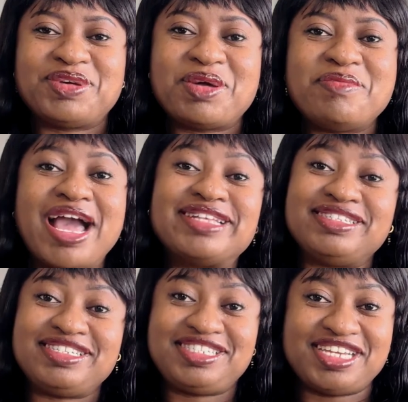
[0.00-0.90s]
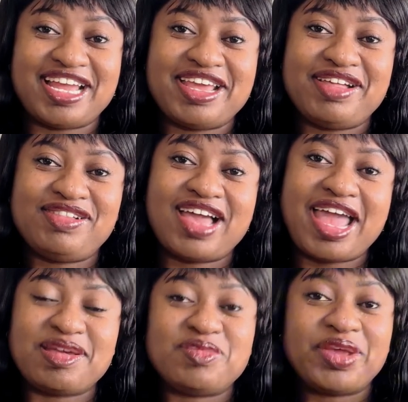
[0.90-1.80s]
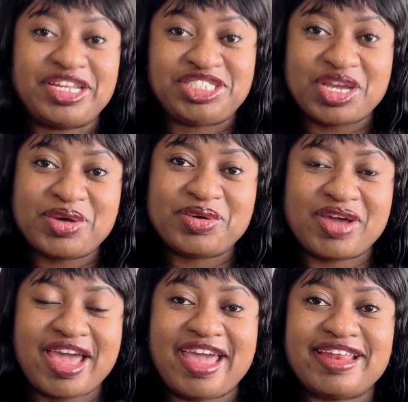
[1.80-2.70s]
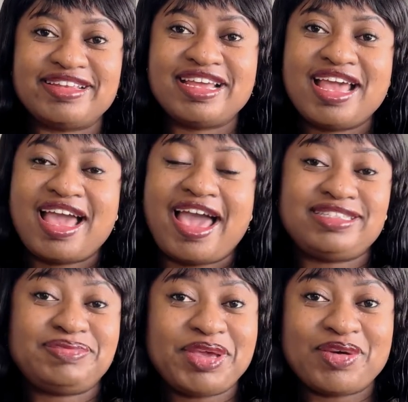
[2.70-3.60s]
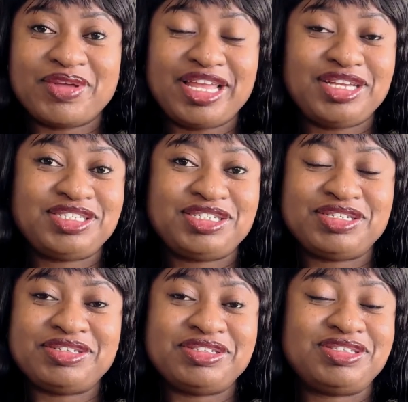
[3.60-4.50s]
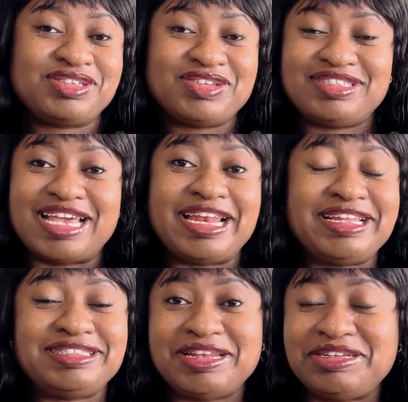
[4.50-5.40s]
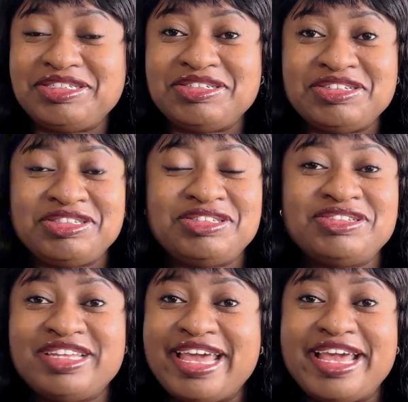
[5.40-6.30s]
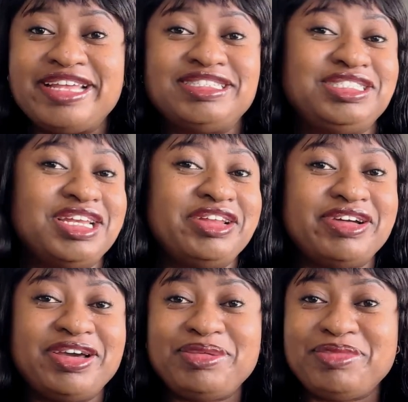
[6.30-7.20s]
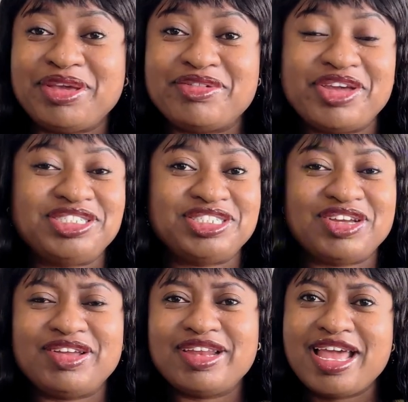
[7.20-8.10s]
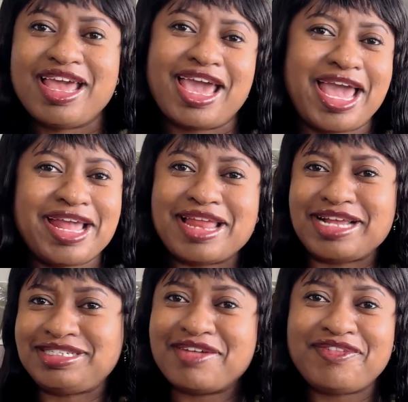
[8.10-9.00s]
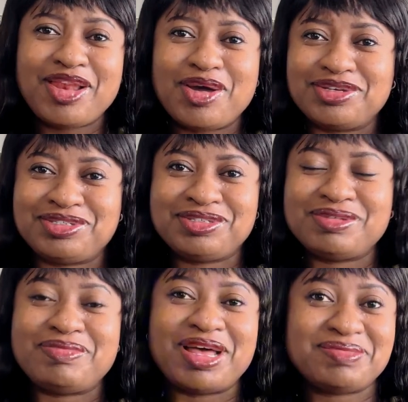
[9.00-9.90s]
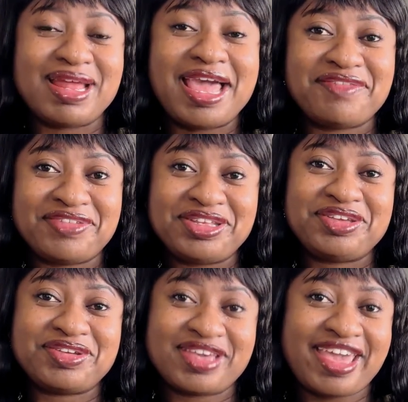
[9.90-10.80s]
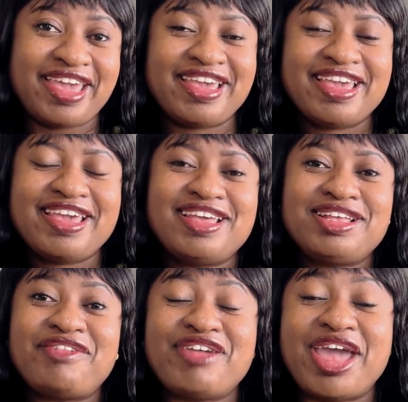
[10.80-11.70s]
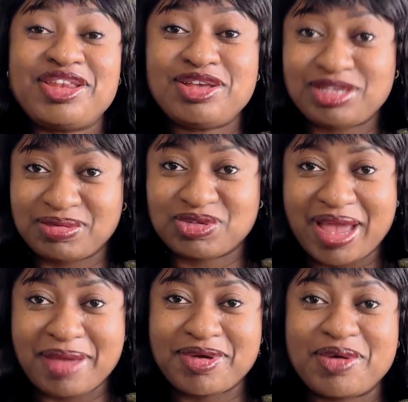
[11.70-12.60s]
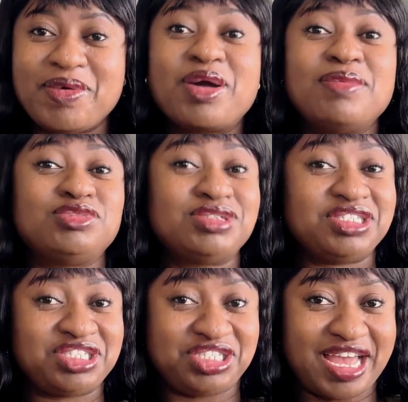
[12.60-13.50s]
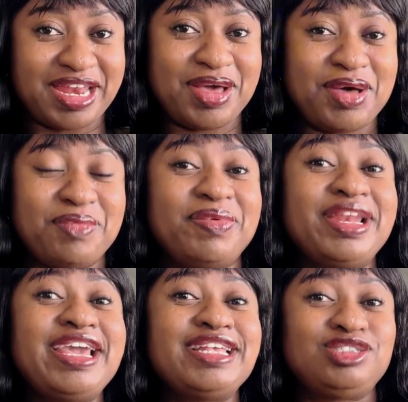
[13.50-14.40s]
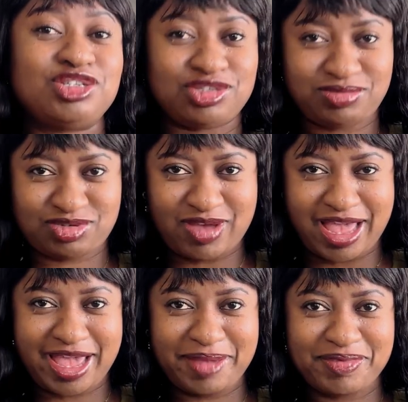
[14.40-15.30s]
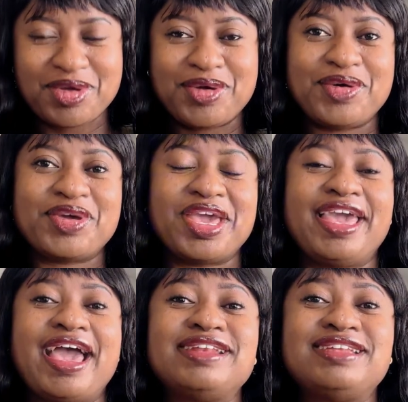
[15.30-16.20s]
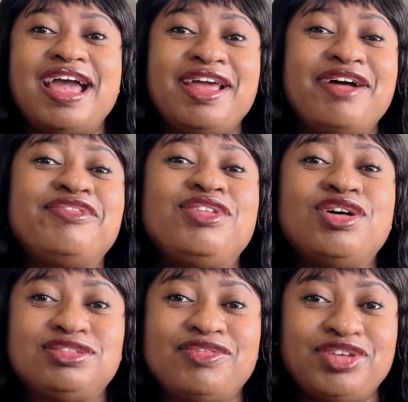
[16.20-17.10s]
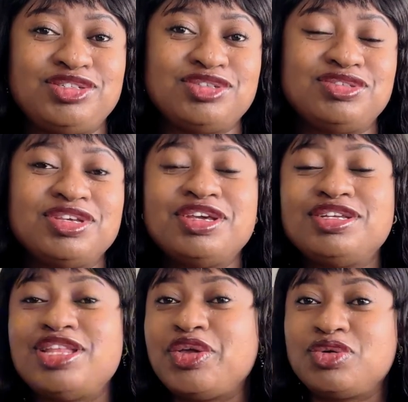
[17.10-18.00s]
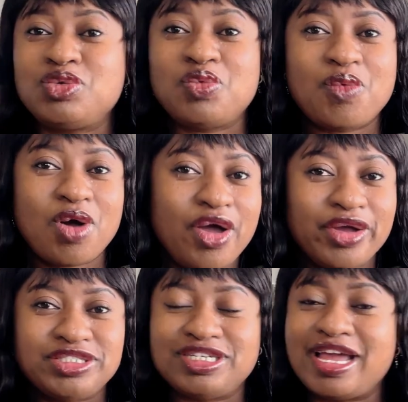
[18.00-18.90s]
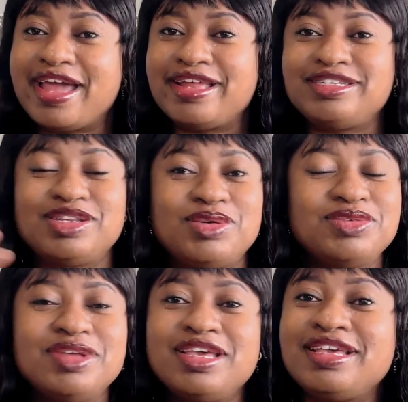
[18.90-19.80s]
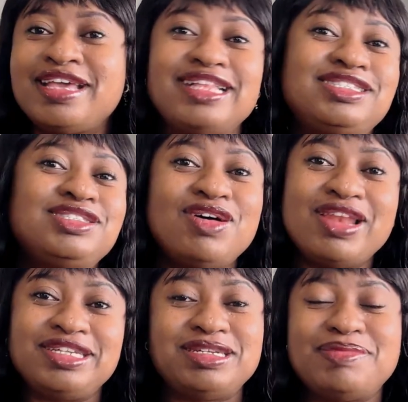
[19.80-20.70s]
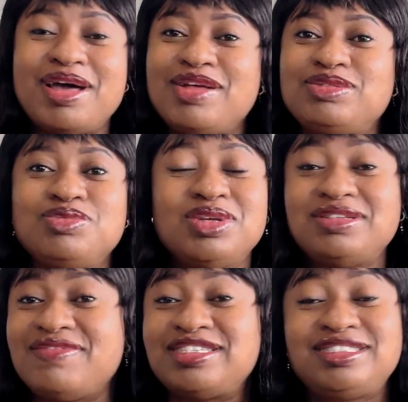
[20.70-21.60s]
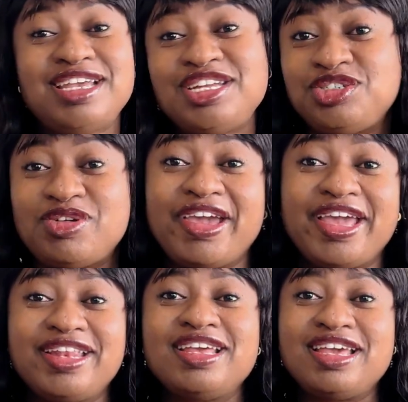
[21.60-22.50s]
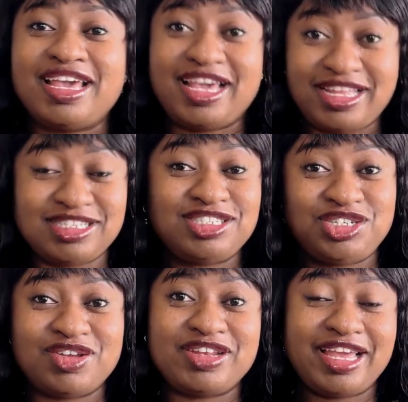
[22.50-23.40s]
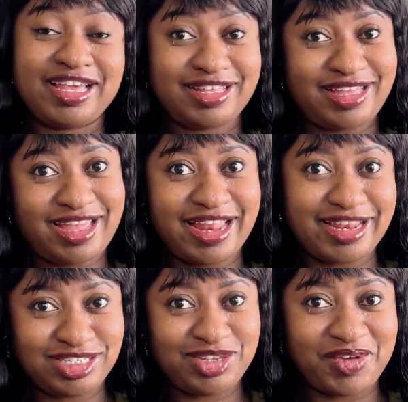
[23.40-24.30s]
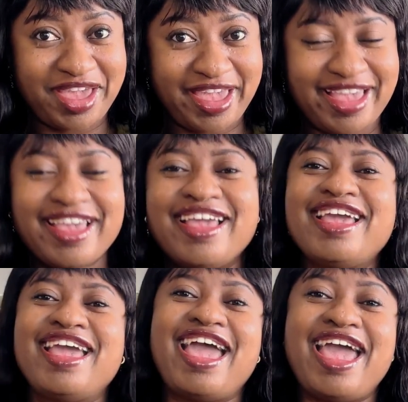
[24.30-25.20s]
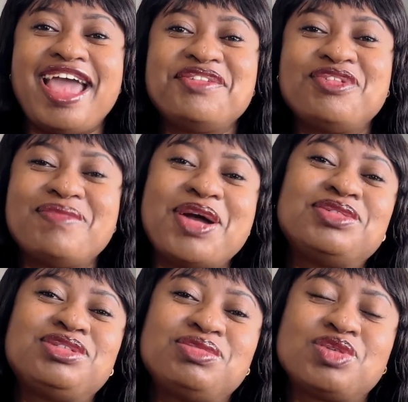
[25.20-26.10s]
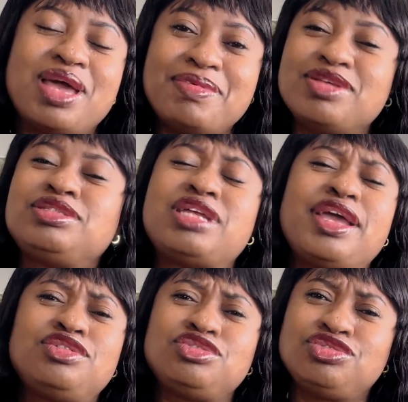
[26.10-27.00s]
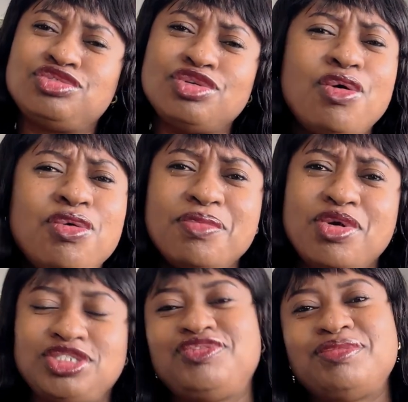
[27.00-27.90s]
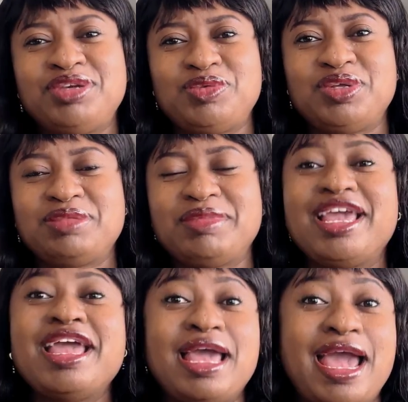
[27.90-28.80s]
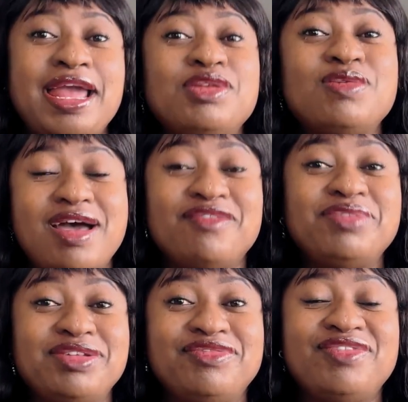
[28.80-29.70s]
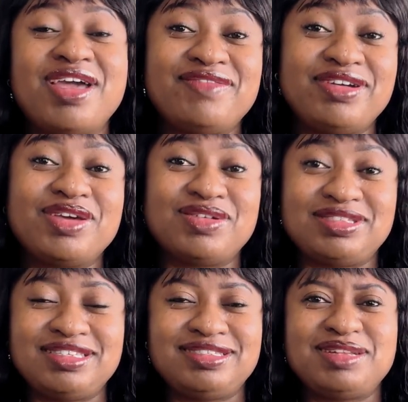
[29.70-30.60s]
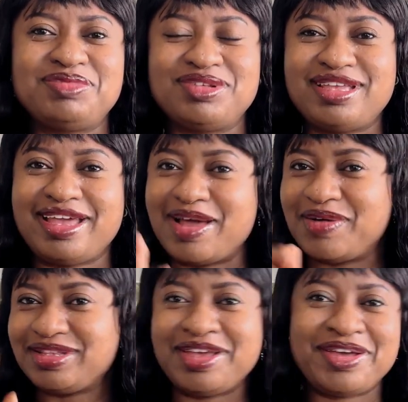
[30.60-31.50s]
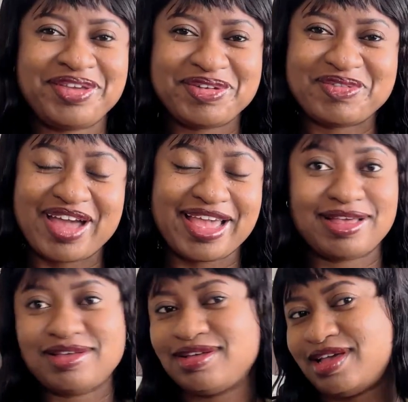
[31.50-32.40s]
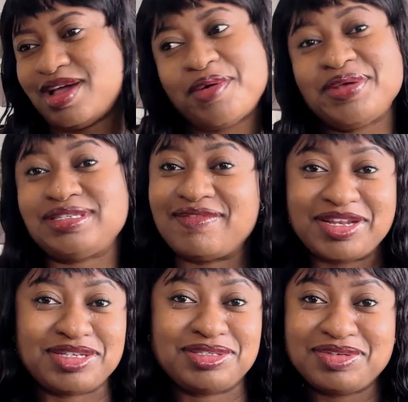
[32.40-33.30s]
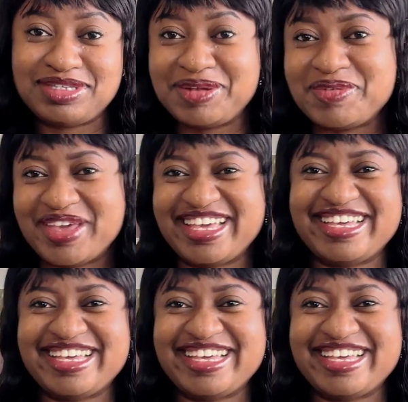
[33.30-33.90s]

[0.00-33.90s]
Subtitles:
welcome back to this channel. I am Winnie Joe and I speak on issues concerning international students, general immigration, and I share vlogs too about my life in the UK. If you're a new subscriber, welcome to this channel. Please just subscribe, okay? And I have lots of videos that you could watch and get knowledge about whatever stage you are in this journey in this UK. And for my old subscribers, thank you so much for being with me. I know I've been very consistent, but then I'll tell you why. I always have an excuse anyway.